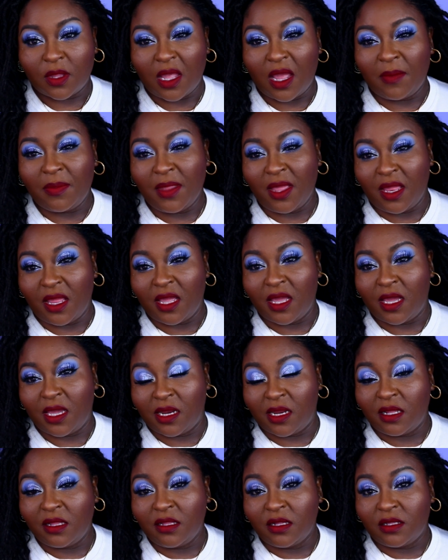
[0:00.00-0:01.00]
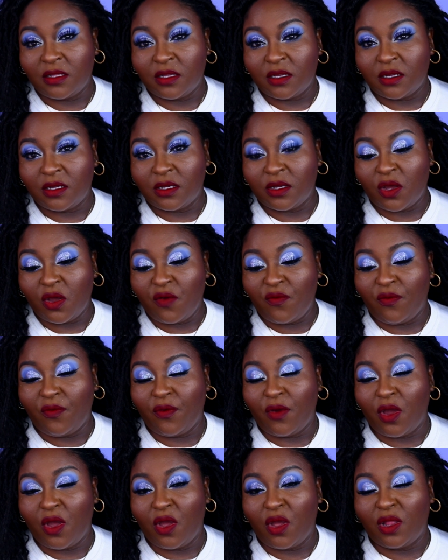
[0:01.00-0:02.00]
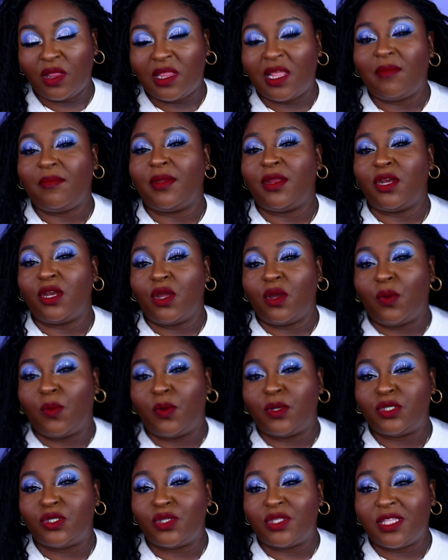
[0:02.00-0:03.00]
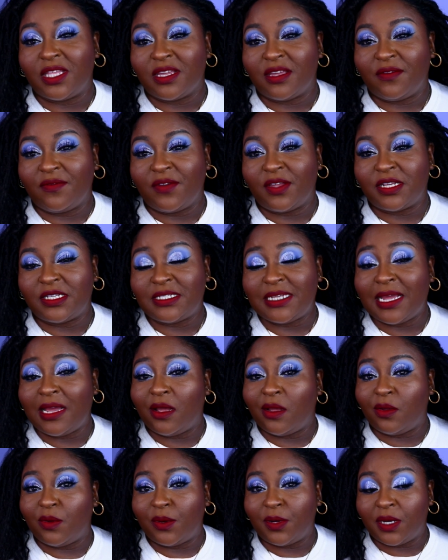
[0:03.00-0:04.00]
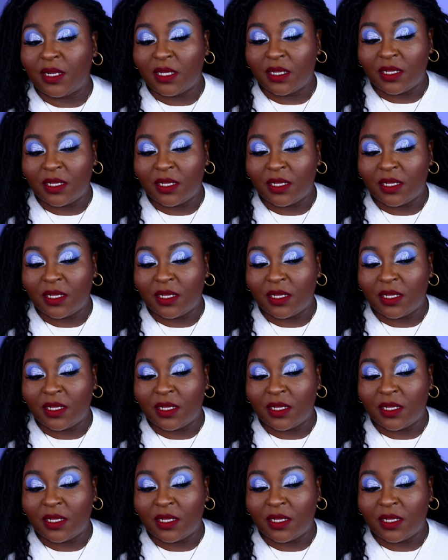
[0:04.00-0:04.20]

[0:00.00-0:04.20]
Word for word: I'm not hating the look overall. Let me know what you think of it down